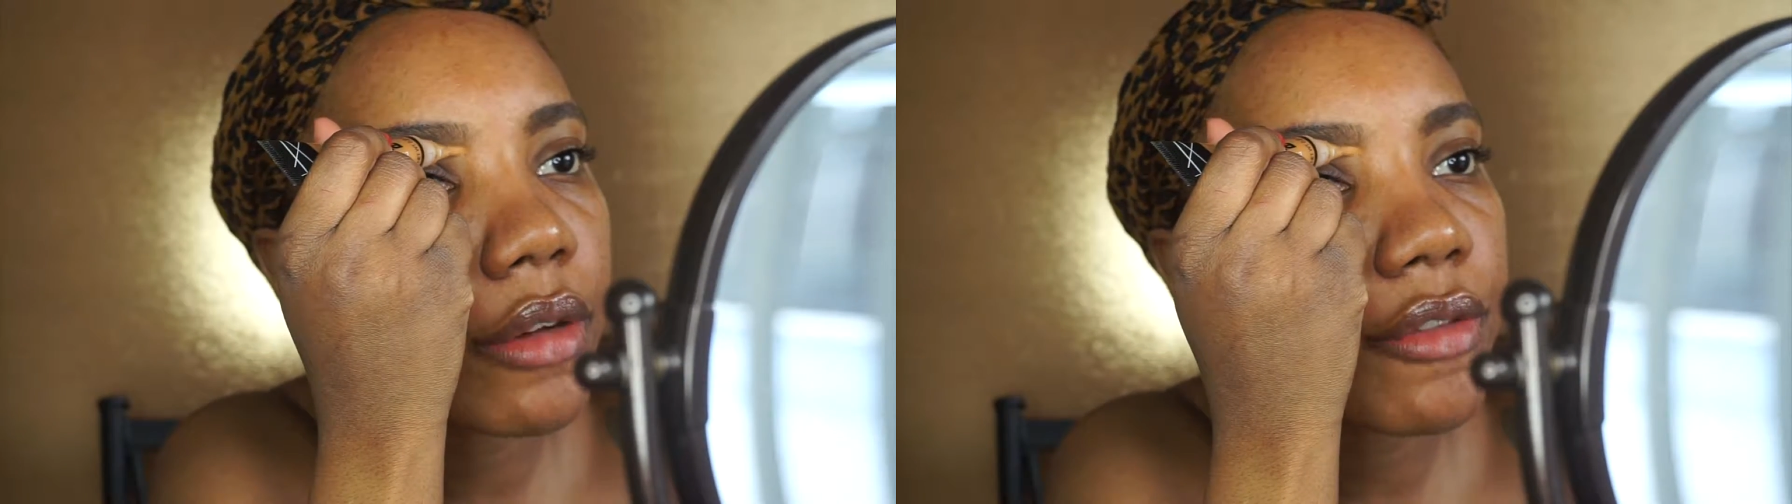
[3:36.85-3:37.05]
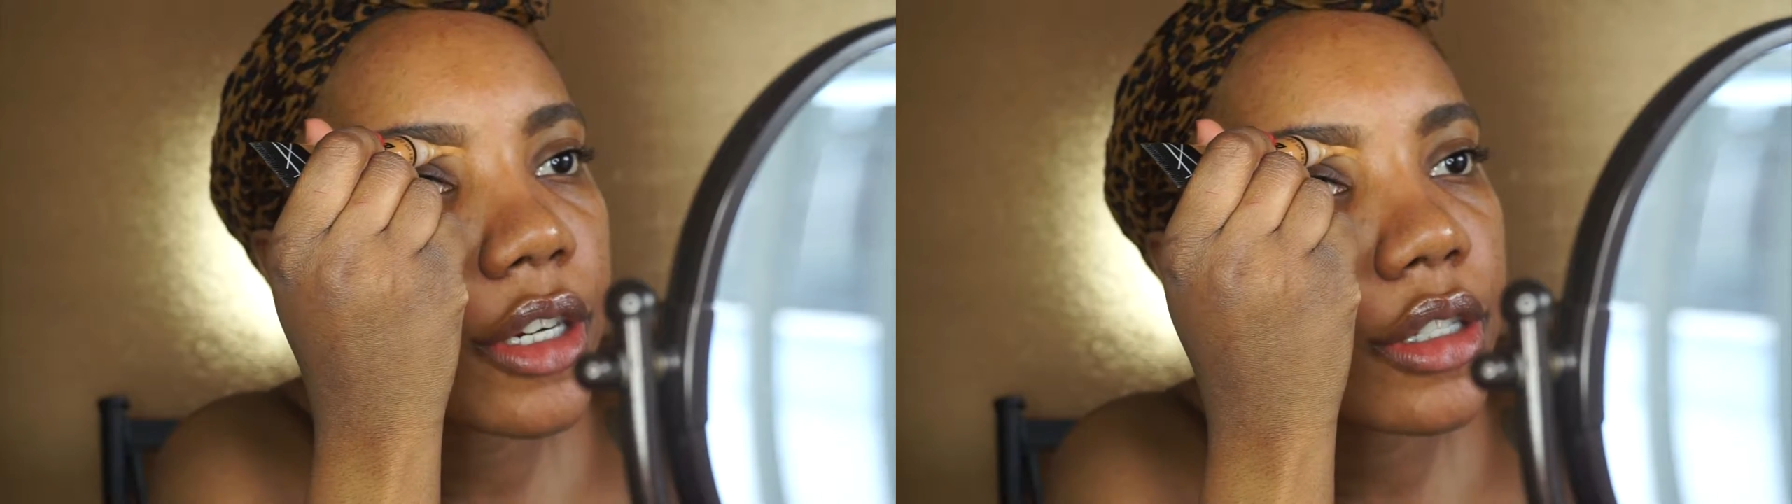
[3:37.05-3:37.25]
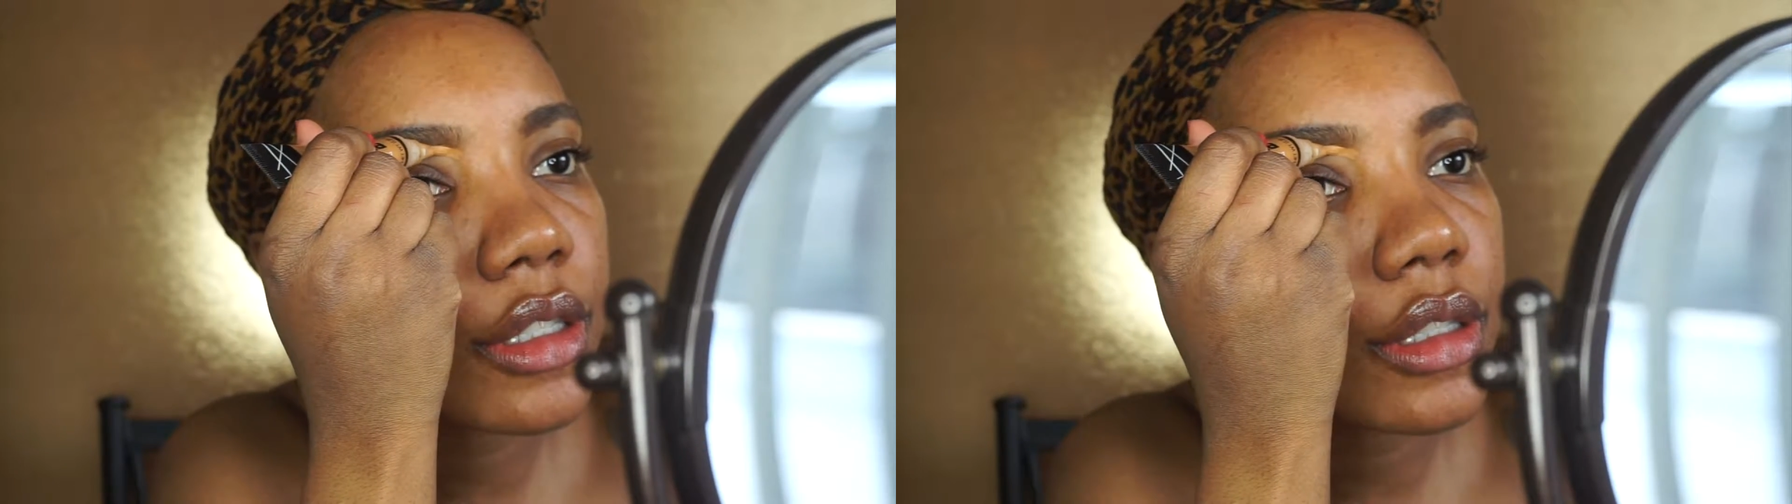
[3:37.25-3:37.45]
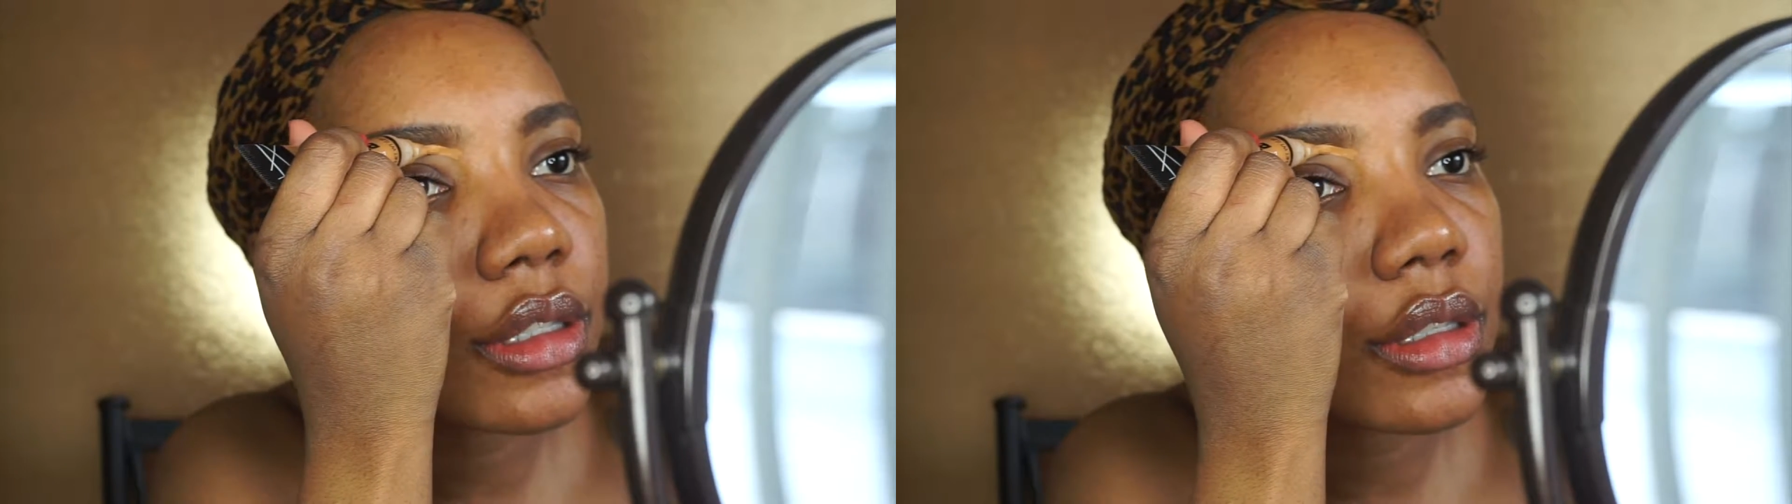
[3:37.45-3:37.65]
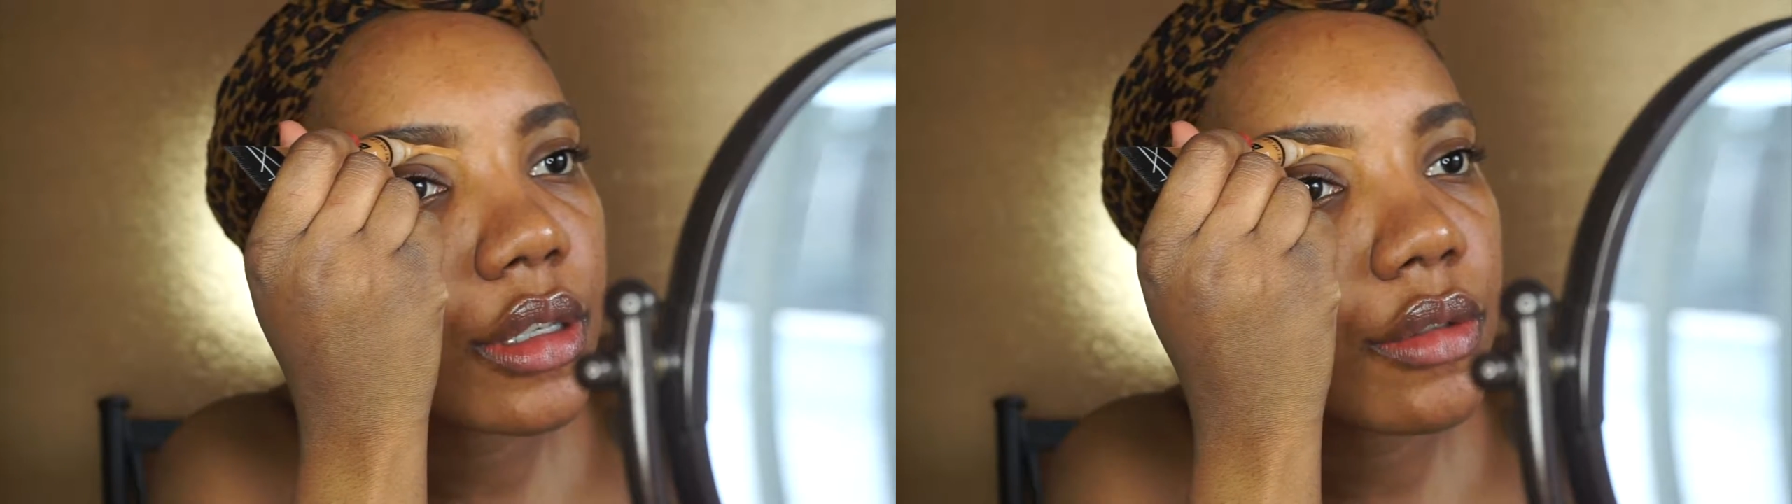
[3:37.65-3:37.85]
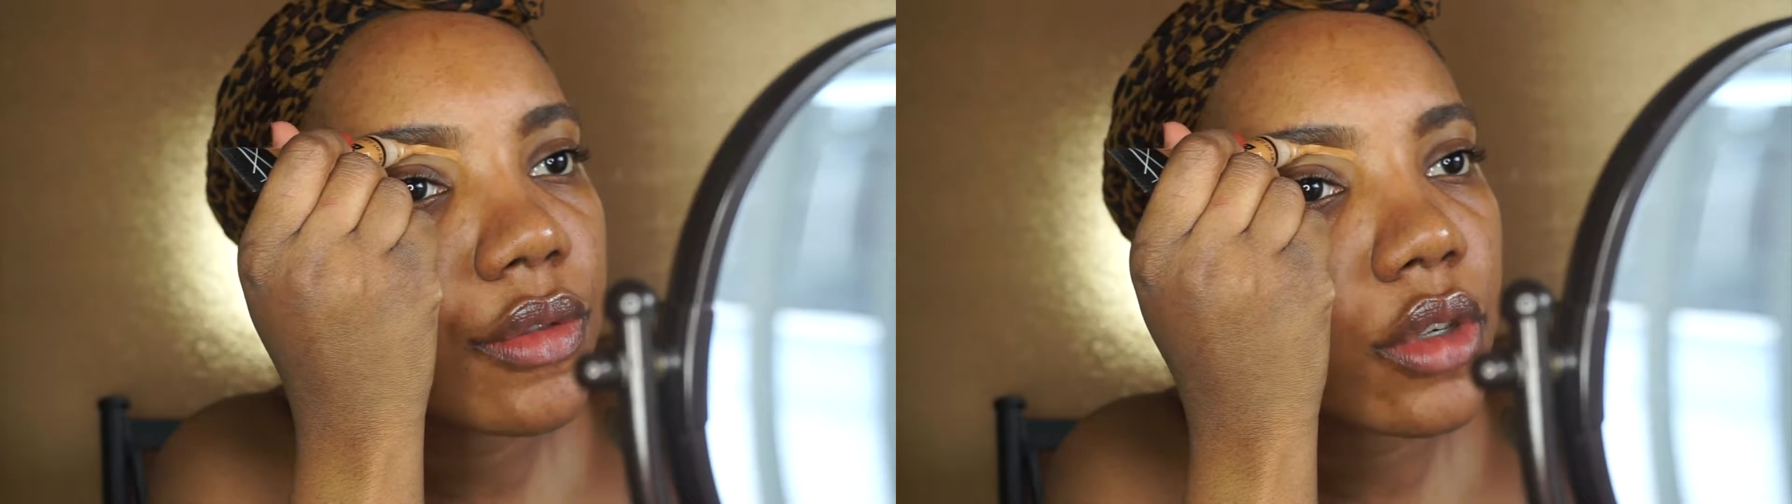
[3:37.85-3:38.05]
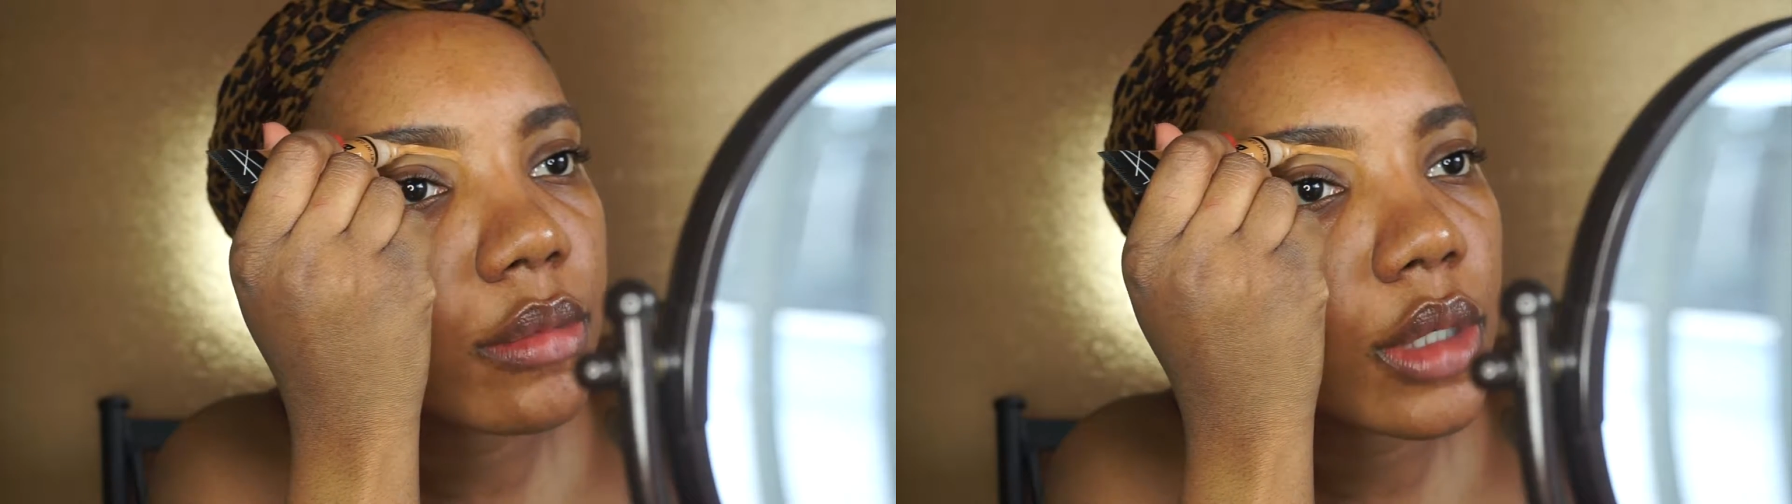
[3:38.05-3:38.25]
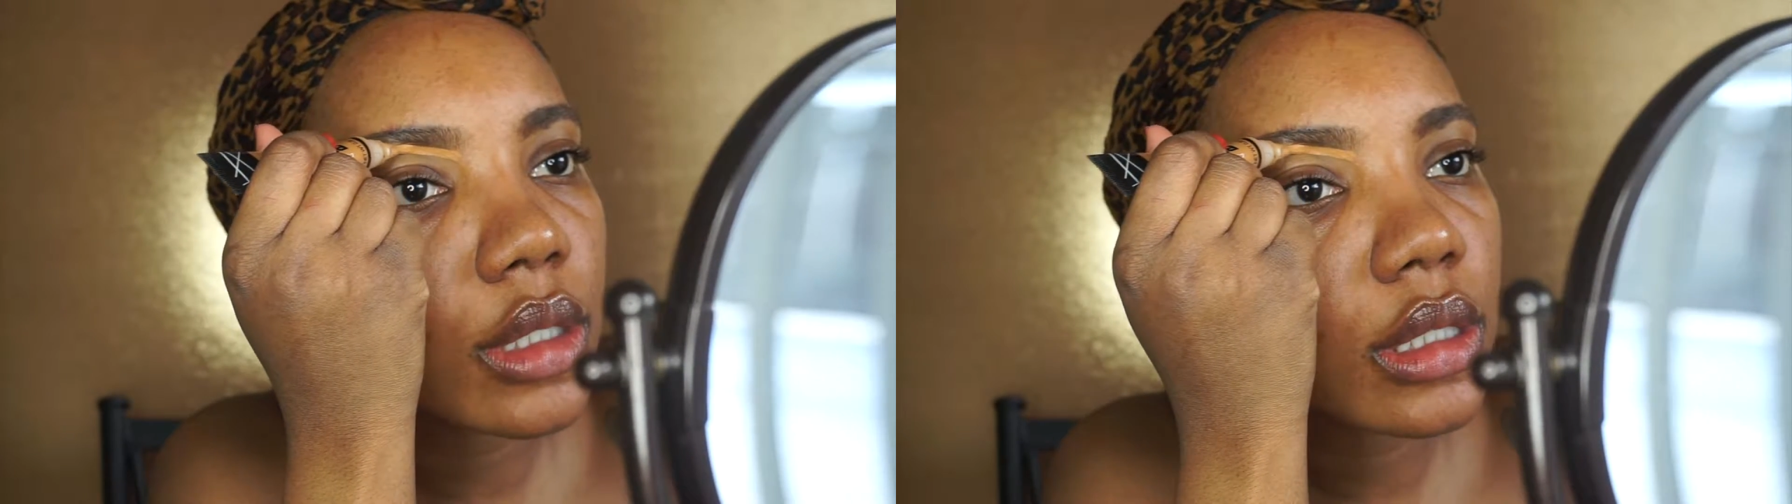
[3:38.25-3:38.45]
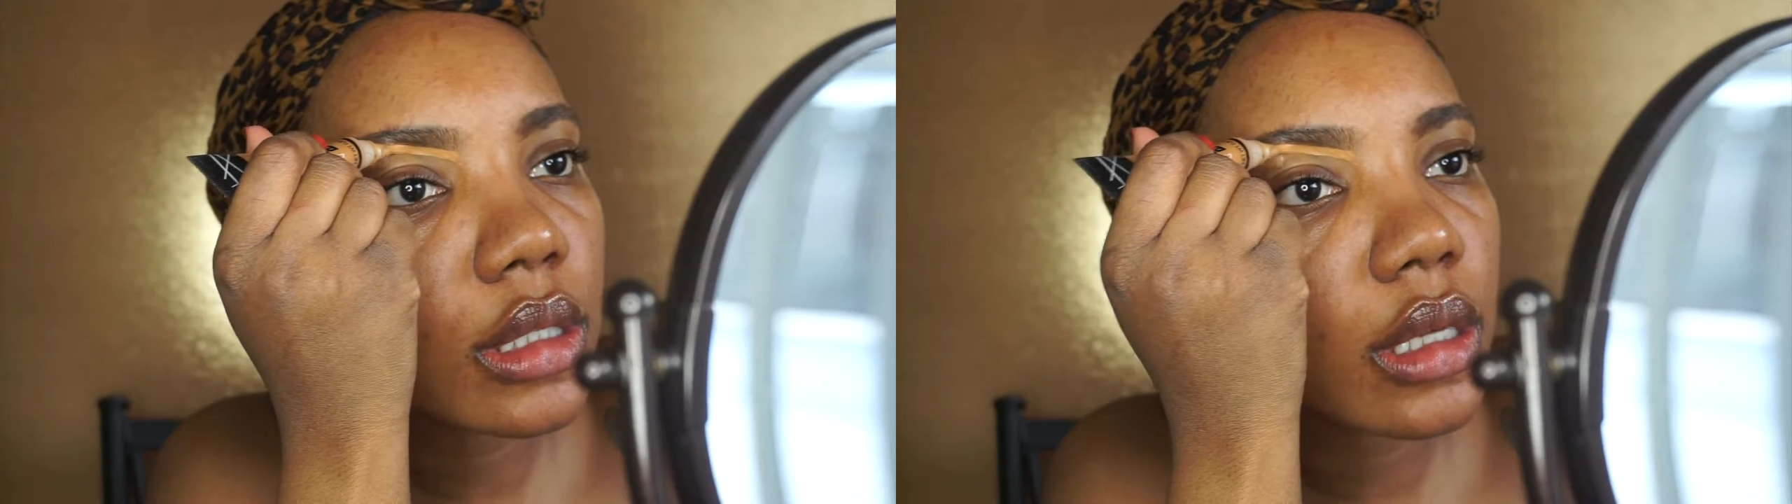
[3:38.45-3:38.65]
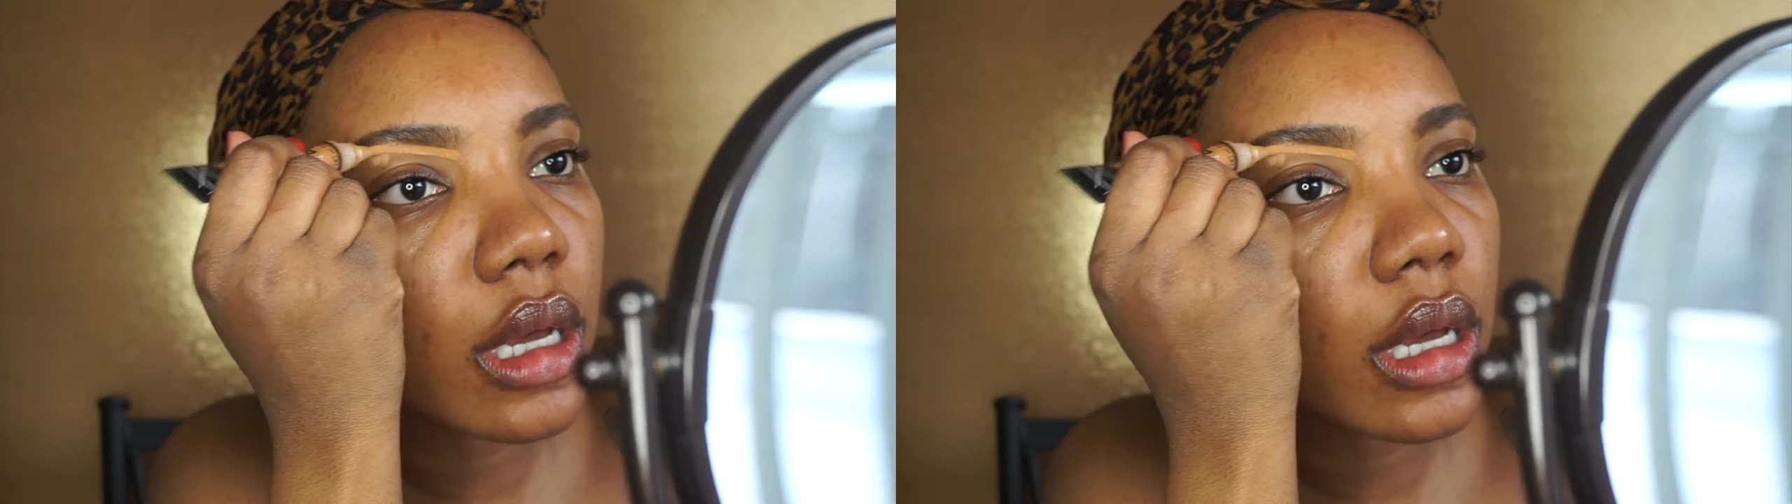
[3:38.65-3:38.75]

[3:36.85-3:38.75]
first and foremost.